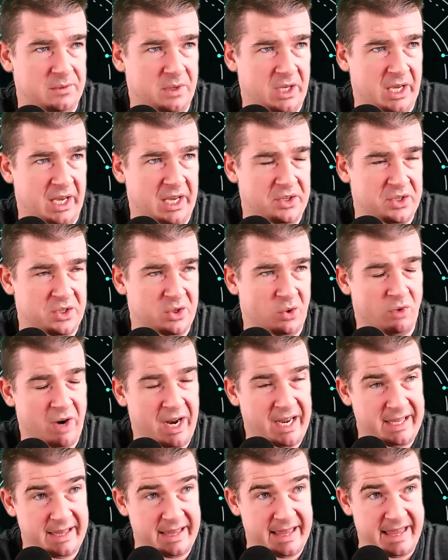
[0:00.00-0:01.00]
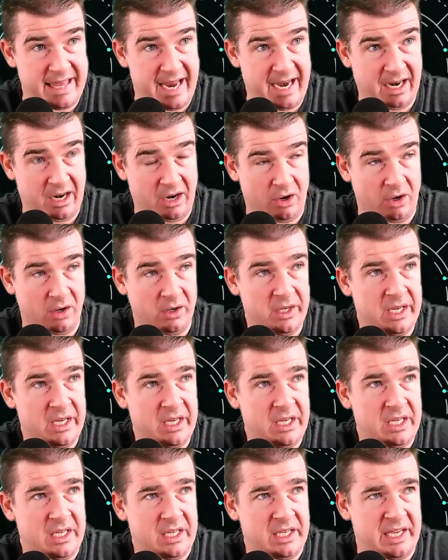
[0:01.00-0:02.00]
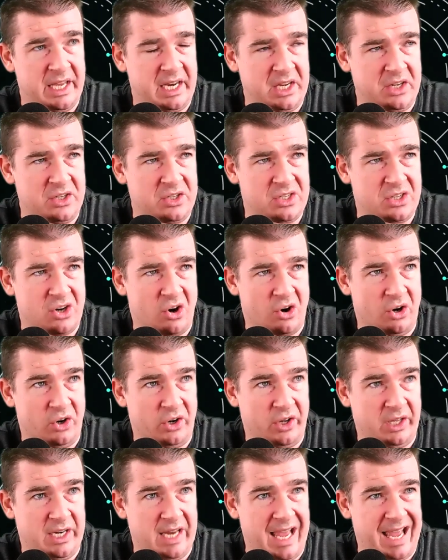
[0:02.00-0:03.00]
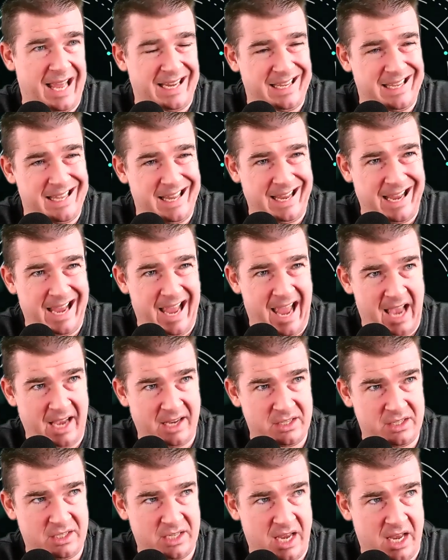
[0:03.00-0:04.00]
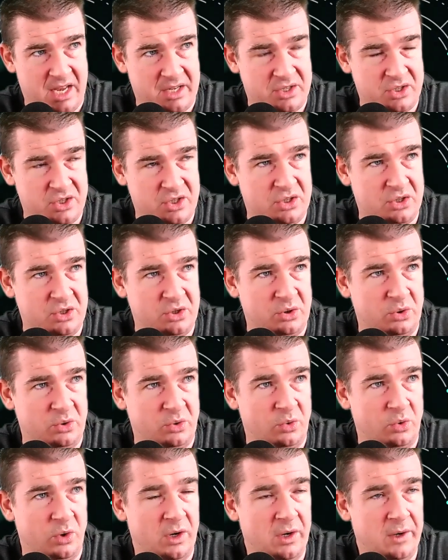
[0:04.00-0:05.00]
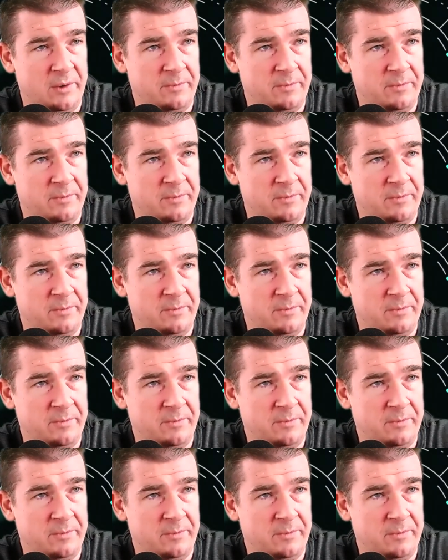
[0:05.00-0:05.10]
Okay, so right there, getting started and getting access to